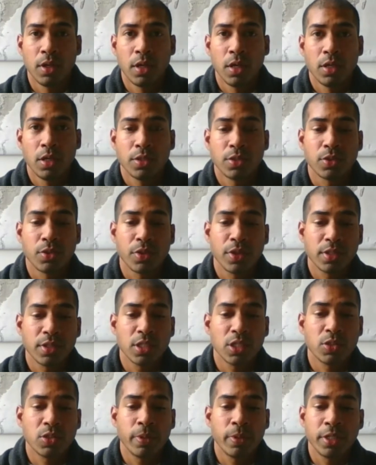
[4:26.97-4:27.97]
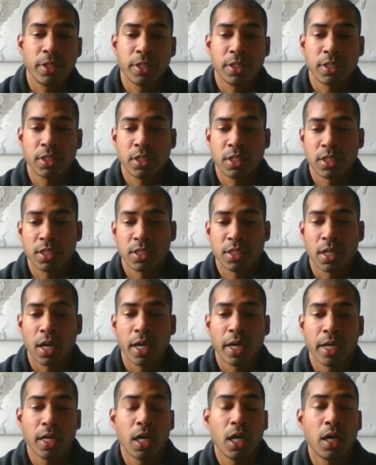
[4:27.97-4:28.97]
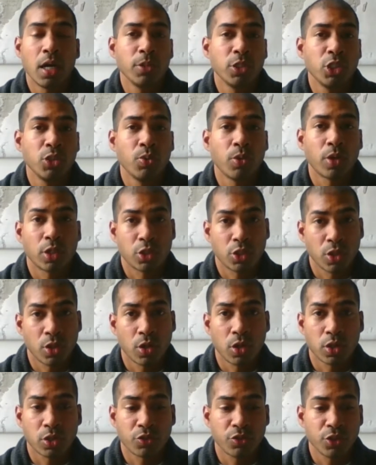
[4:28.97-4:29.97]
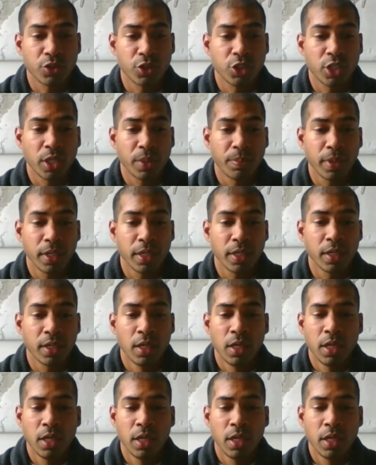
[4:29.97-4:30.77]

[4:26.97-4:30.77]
So this is where you're going to decide how much you want to charge for shipping.